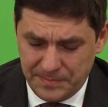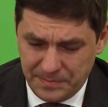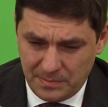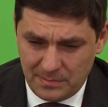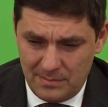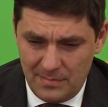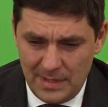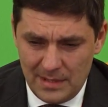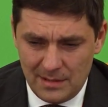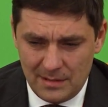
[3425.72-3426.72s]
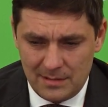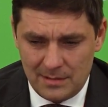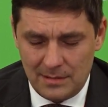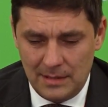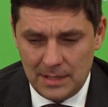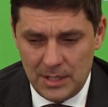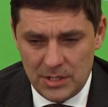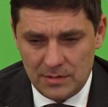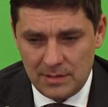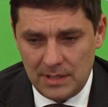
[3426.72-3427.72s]
or a versatile fuel.
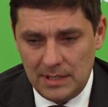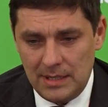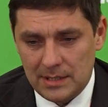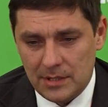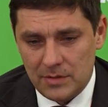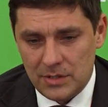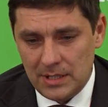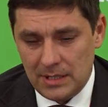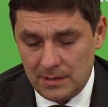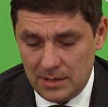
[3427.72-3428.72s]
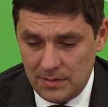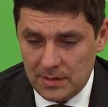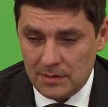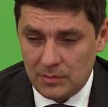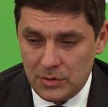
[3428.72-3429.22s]
I think electric